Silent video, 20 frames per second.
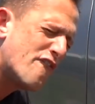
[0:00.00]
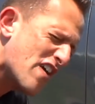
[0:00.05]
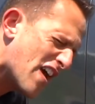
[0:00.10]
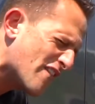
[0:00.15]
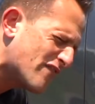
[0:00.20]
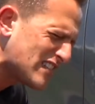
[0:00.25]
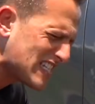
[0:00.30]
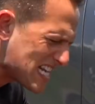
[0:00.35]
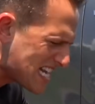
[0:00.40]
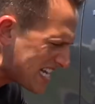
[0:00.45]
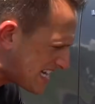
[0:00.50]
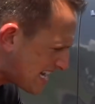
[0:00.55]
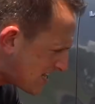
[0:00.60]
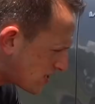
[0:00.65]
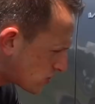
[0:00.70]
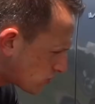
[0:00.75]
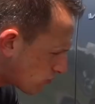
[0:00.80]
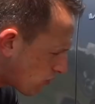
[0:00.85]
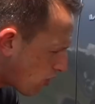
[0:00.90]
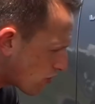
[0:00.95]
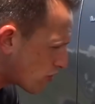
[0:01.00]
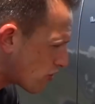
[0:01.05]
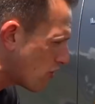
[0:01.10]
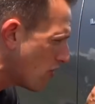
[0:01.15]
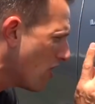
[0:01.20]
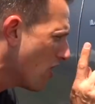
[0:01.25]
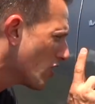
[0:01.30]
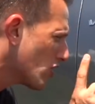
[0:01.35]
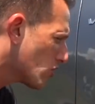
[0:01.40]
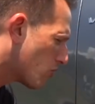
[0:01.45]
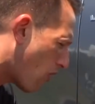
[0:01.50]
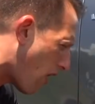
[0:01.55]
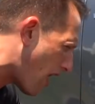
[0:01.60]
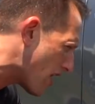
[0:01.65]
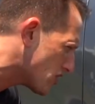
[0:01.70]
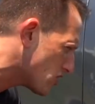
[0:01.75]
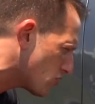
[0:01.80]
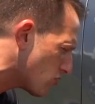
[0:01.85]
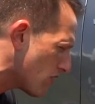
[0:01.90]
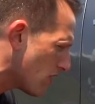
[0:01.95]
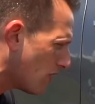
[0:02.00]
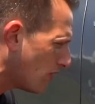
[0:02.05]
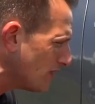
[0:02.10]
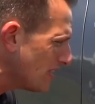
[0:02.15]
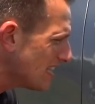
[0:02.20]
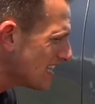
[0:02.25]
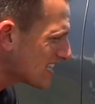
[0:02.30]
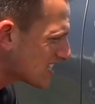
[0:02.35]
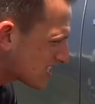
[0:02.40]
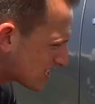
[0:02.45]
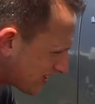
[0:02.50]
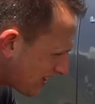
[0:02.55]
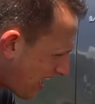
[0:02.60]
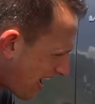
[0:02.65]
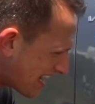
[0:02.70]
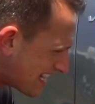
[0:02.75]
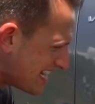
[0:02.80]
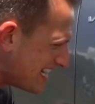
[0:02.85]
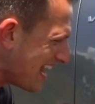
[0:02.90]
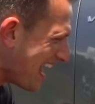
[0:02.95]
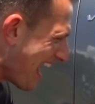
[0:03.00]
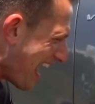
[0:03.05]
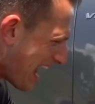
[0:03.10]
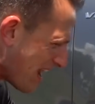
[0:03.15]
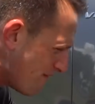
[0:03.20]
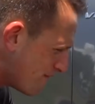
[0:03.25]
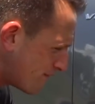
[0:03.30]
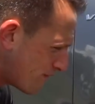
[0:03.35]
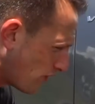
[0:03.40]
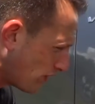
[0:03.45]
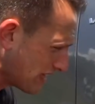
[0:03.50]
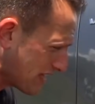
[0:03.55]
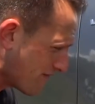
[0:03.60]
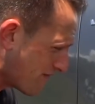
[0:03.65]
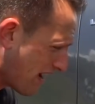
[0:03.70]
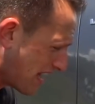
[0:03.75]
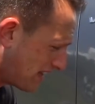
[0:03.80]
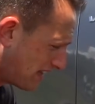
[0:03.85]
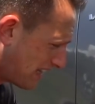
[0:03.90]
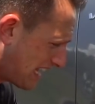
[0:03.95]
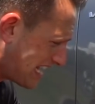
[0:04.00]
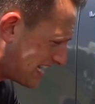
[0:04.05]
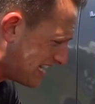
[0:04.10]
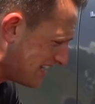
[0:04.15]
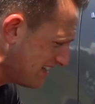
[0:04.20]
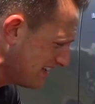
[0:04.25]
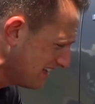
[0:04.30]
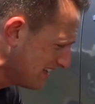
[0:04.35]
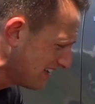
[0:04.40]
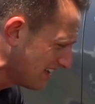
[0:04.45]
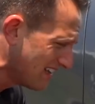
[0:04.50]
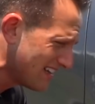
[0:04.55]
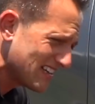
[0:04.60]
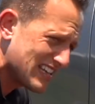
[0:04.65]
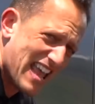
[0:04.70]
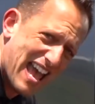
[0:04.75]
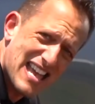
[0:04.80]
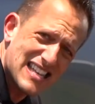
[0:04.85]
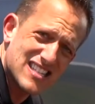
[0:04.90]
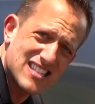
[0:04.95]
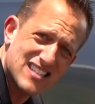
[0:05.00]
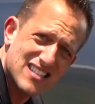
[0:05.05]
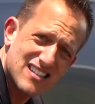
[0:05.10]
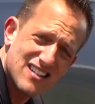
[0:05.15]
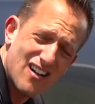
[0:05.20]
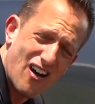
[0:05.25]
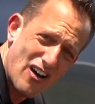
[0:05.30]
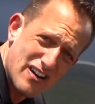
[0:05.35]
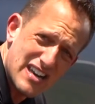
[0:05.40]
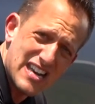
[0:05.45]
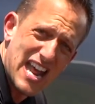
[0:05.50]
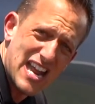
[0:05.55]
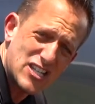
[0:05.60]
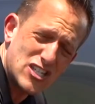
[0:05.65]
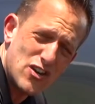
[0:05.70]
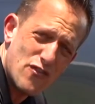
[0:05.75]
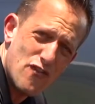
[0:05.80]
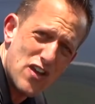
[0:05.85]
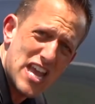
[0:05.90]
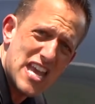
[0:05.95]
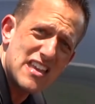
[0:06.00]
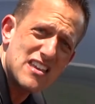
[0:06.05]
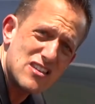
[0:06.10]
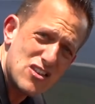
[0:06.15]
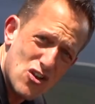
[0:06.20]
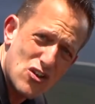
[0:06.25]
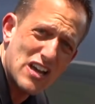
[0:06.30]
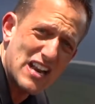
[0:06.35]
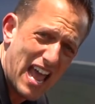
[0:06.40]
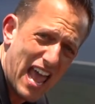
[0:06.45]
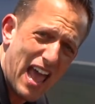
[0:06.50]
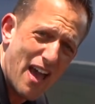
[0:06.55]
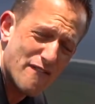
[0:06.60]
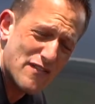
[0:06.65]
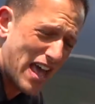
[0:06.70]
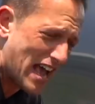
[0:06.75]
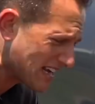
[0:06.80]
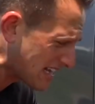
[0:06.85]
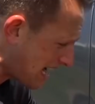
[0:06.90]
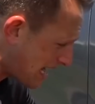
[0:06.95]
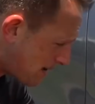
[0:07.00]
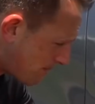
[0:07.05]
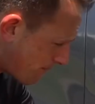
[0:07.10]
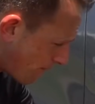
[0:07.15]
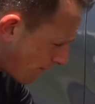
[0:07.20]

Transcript: 15-inch rotor, cross-drilled, slotted, and fully ventilated. Yes, on an SUV, you could have that kind of